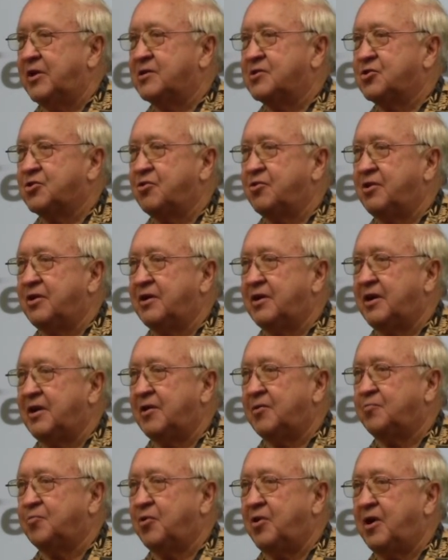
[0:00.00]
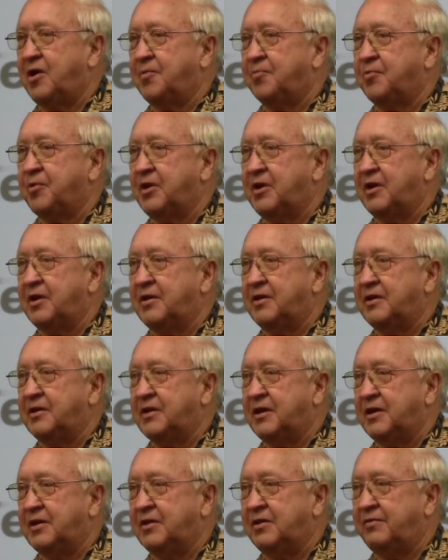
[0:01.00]
make sure you got property
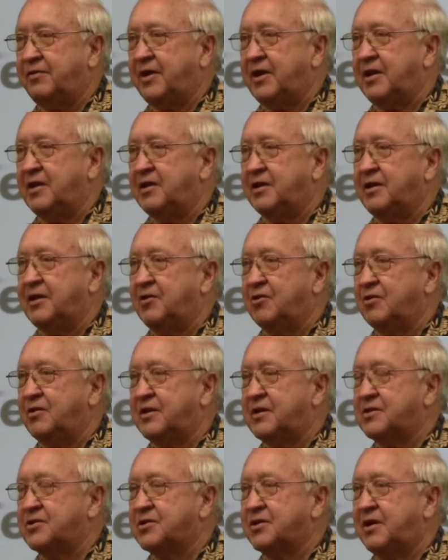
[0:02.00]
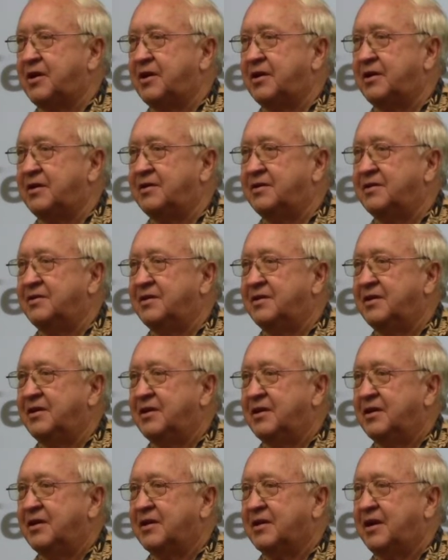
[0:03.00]
in the valley here. That's kind of
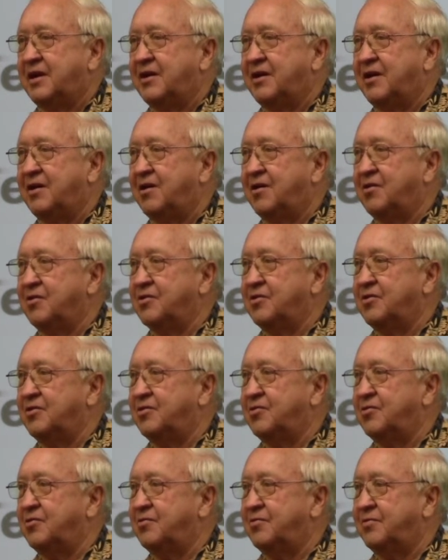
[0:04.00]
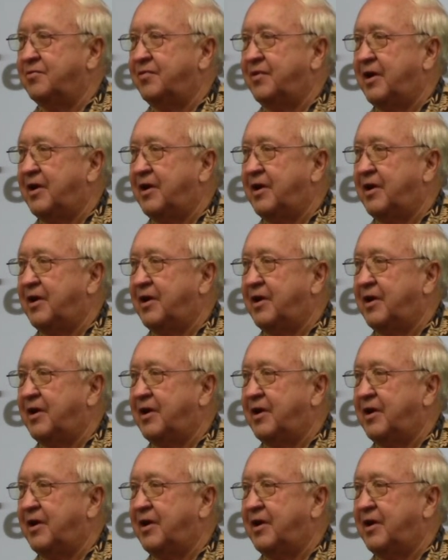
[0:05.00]
hard to do.